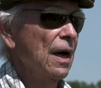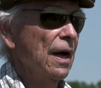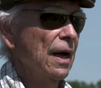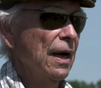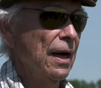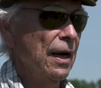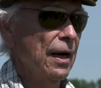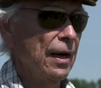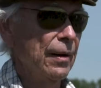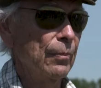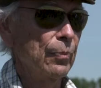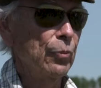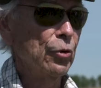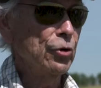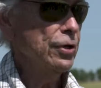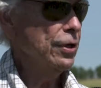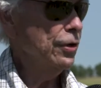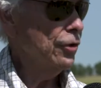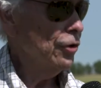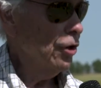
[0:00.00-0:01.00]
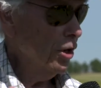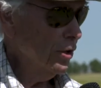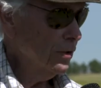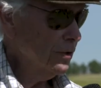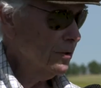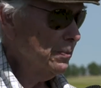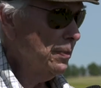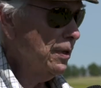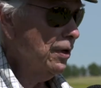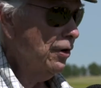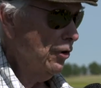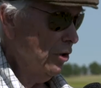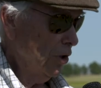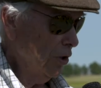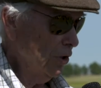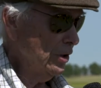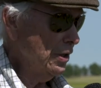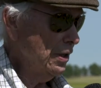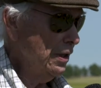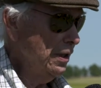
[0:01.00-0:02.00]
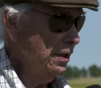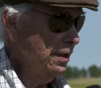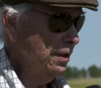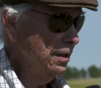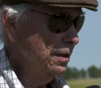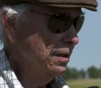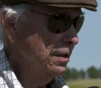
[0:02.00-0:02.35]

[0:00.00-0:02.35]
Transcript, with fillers: uh, putting dogs periodically.